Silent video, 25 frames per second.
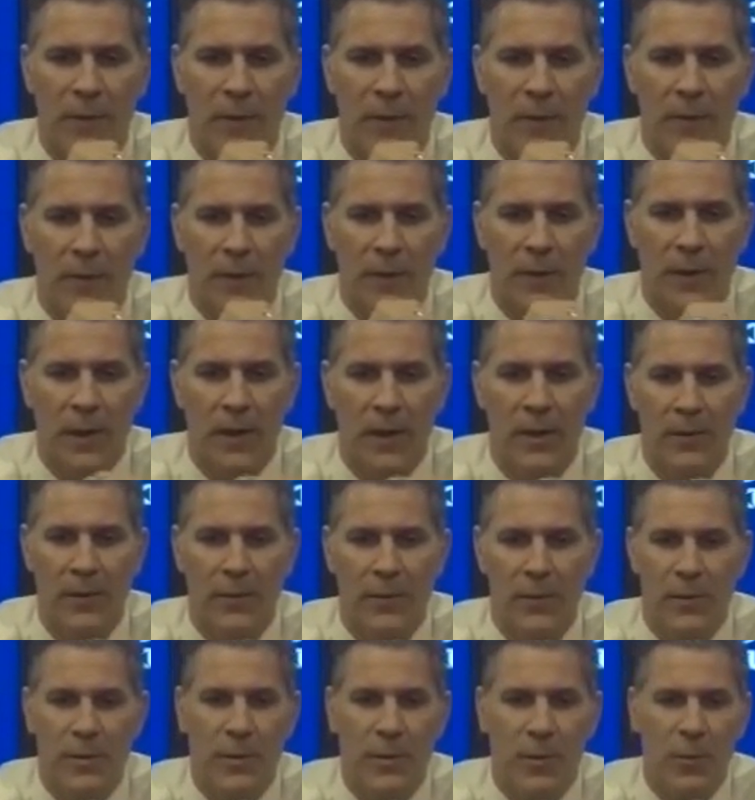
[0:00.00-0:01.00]
Tonight, he
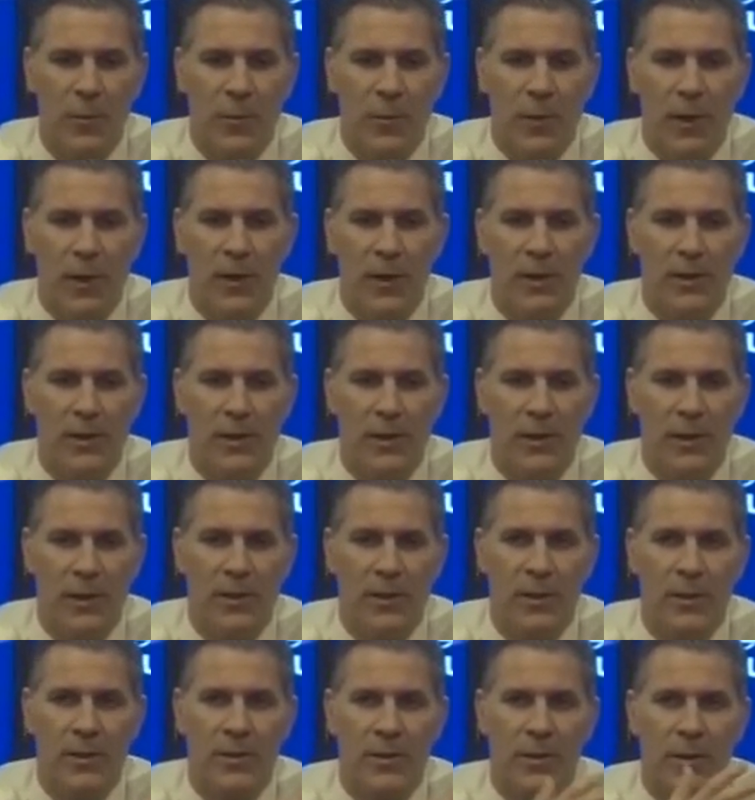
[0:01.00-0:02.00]
was so patient.
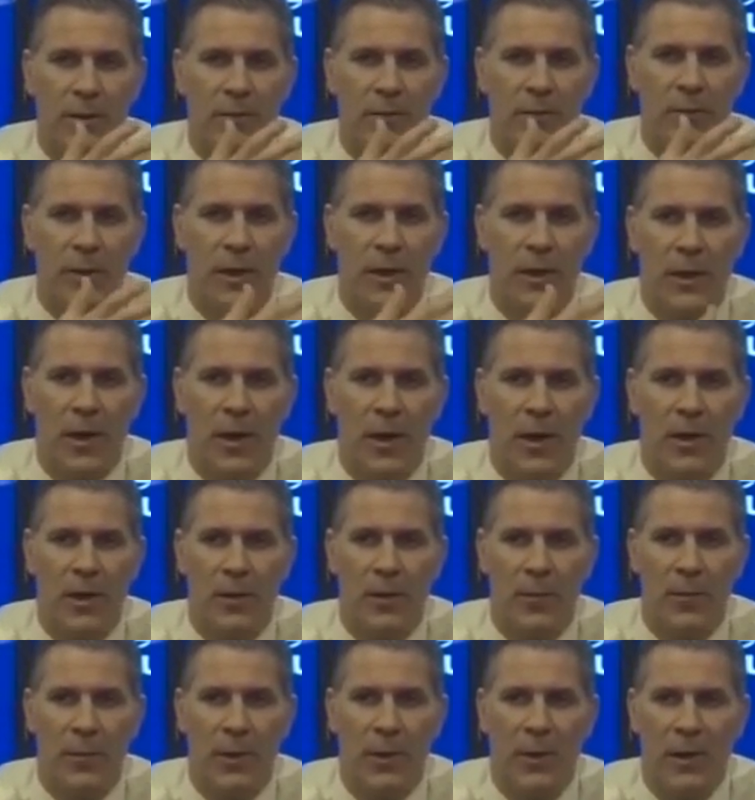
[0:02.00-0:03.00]
He got
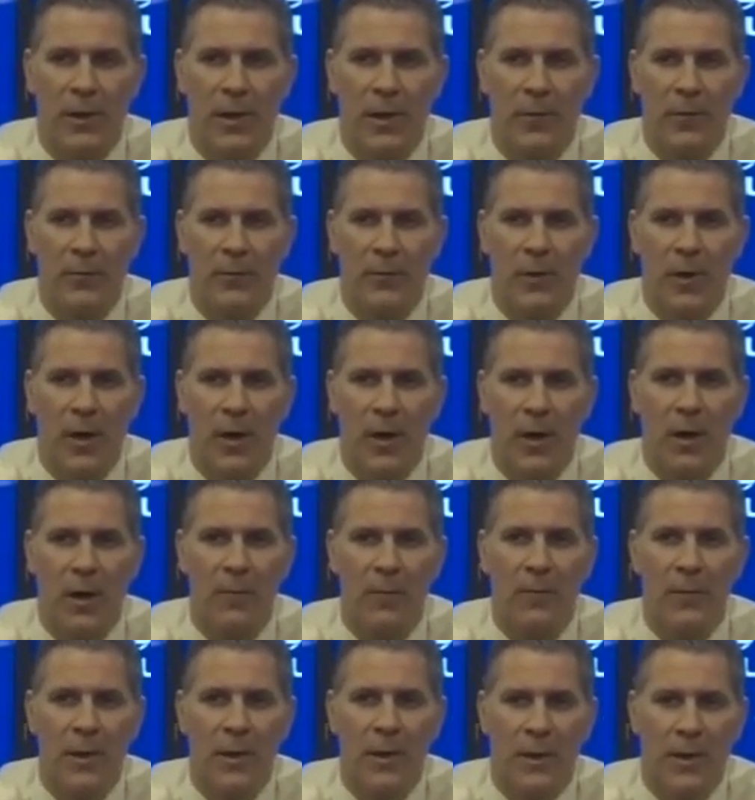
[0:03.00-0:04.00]
the puck up top.